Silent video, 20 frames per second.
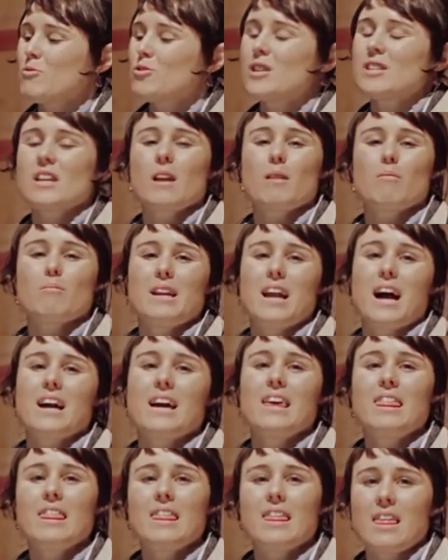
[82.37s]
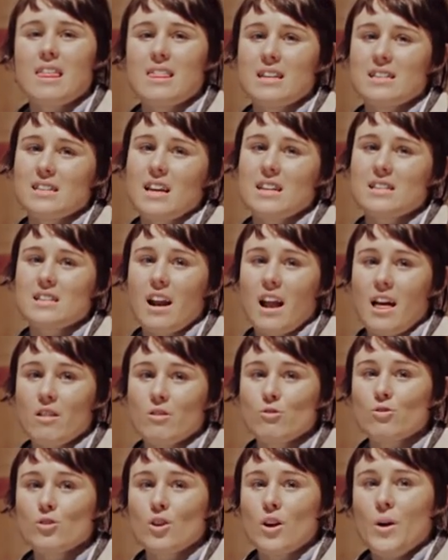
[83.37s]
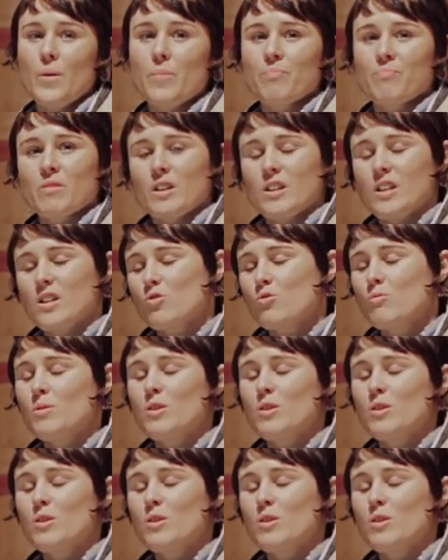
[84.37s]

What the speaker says: is between 15 and 16 degrees.